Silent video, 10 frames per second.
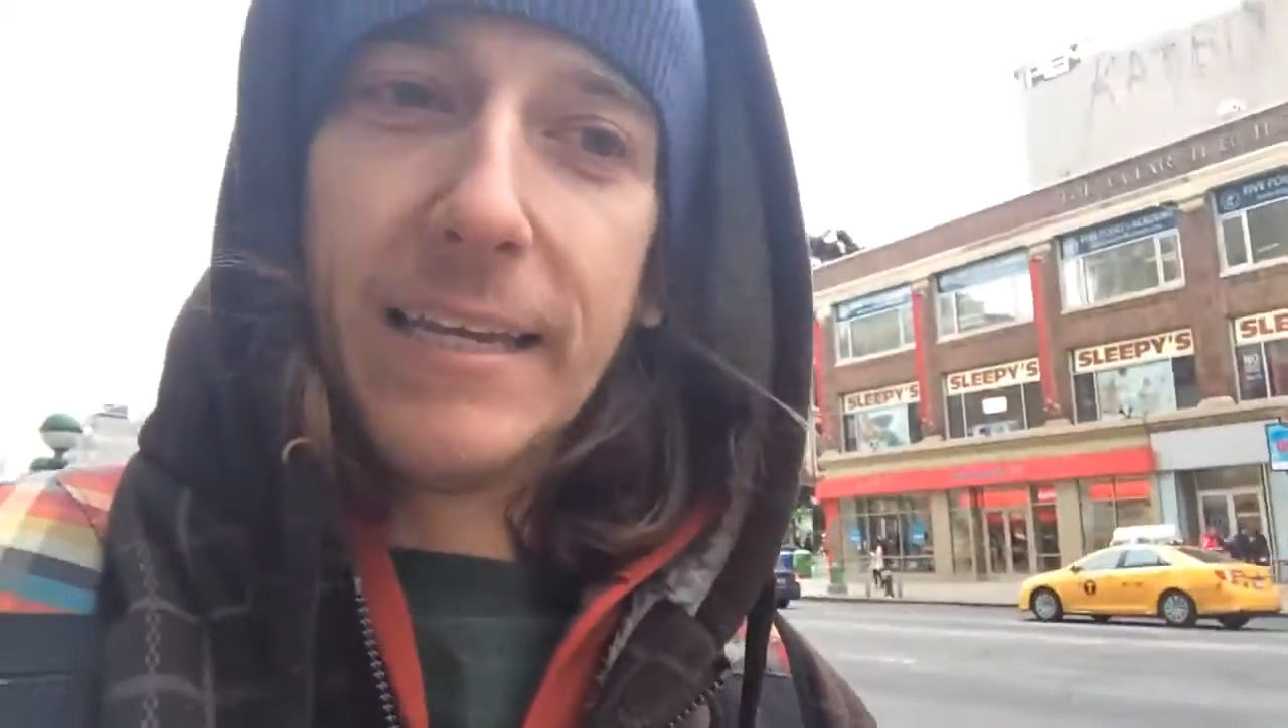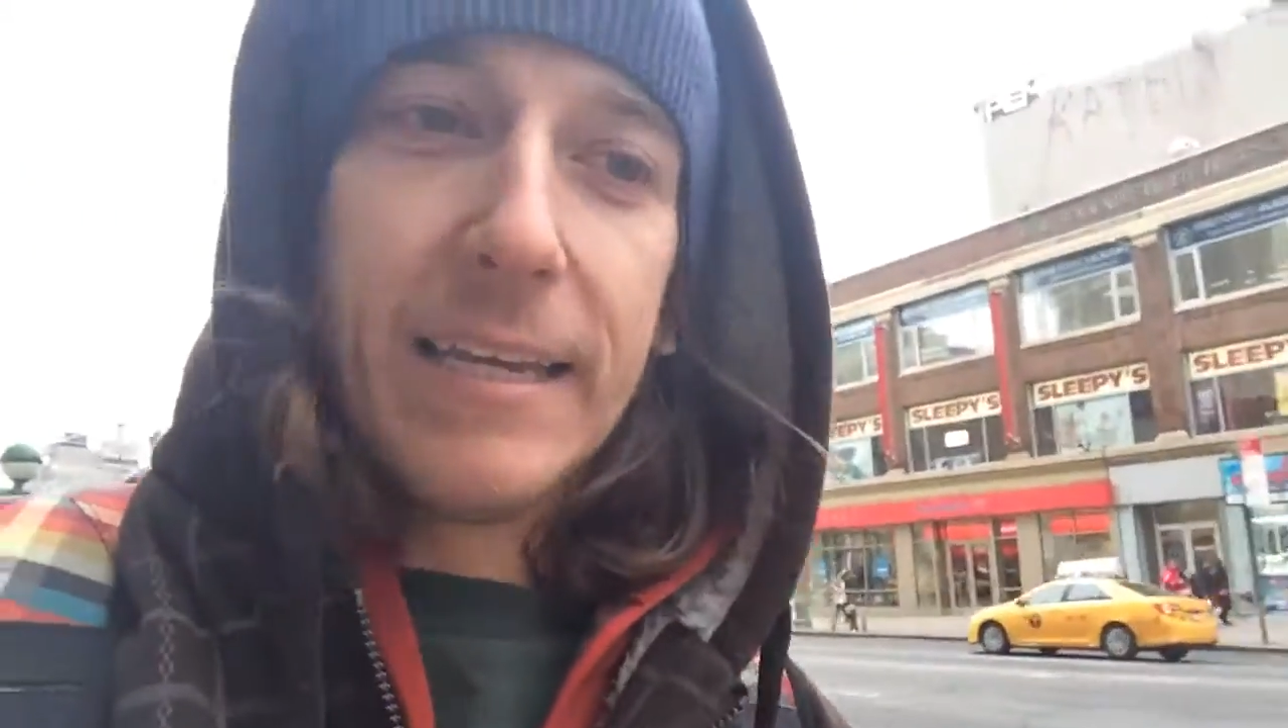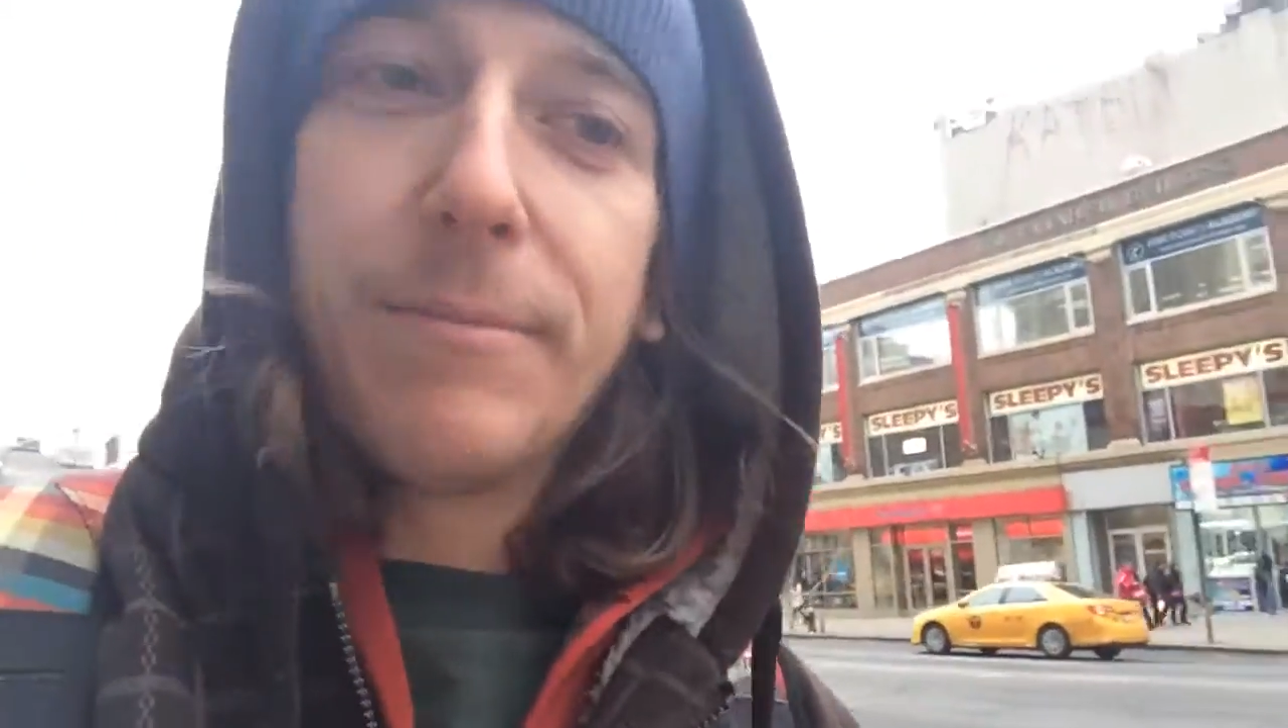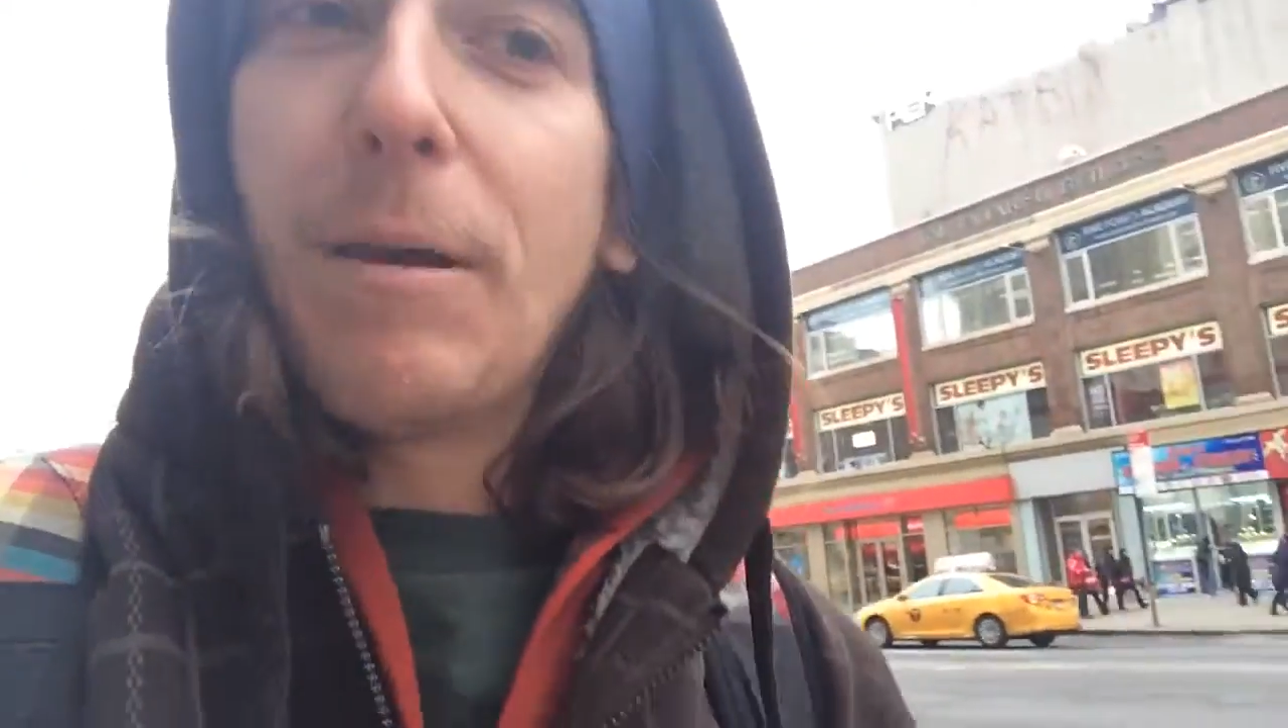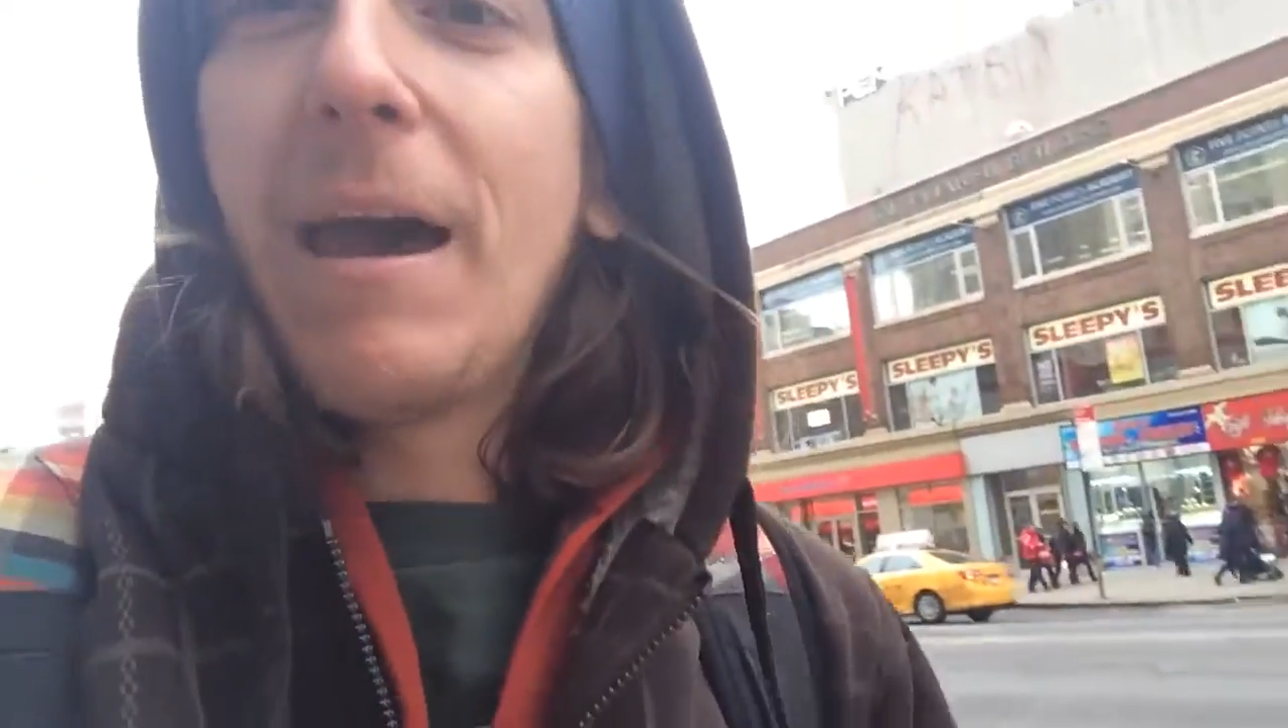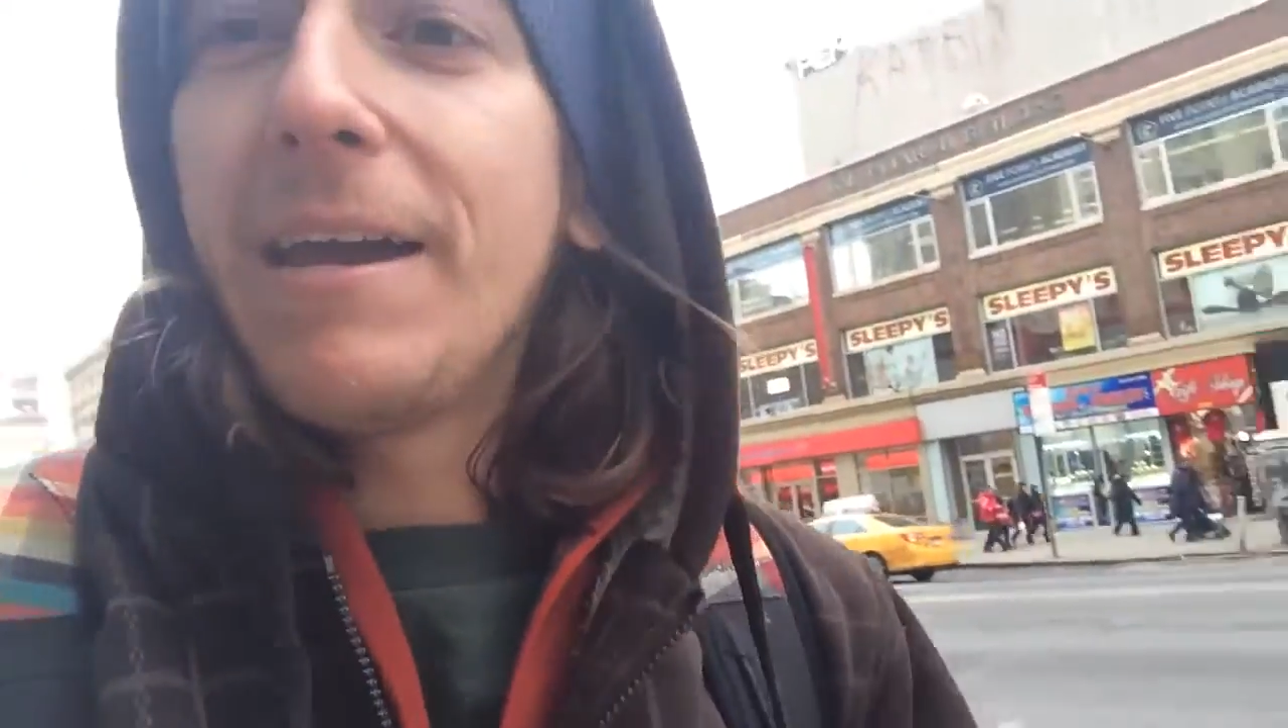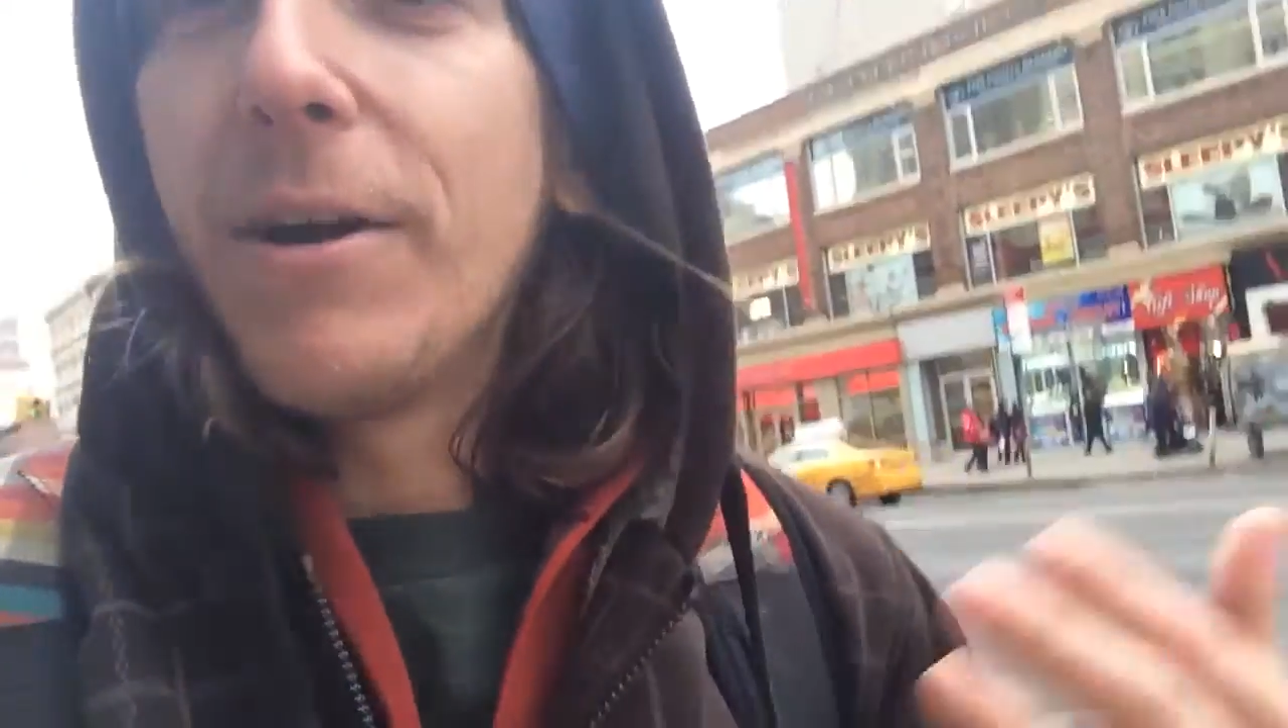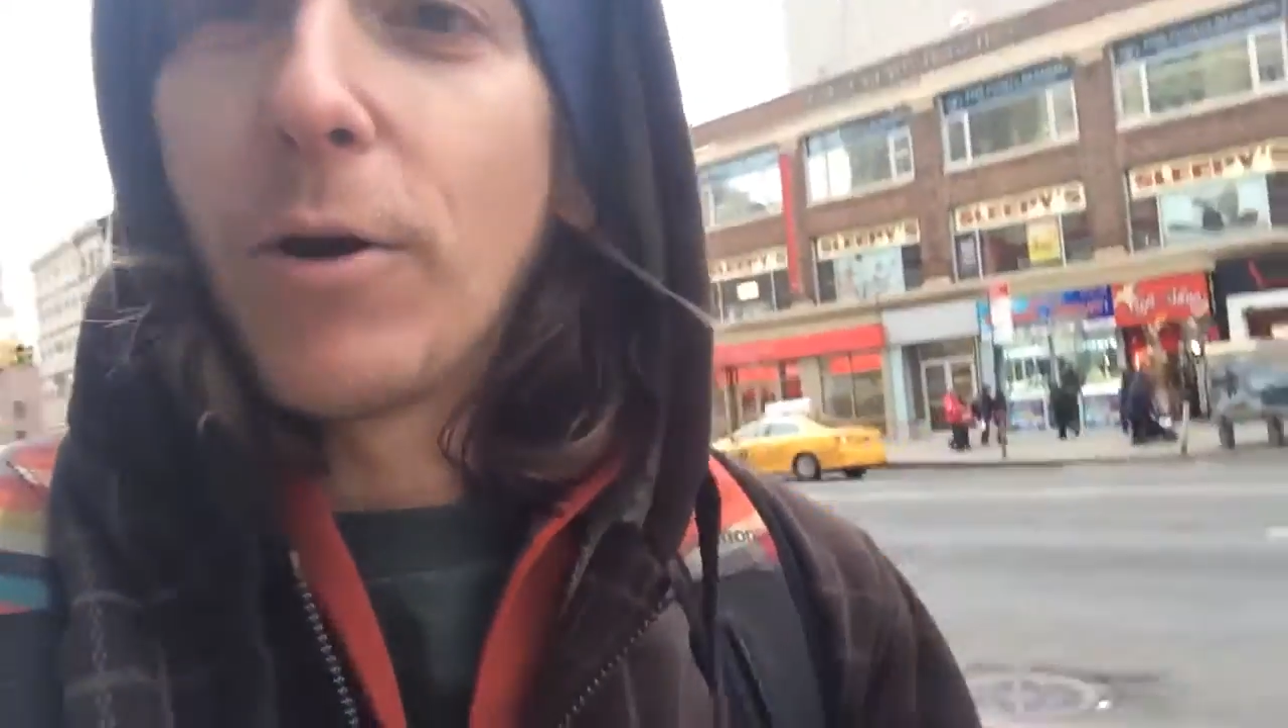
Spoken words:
eBay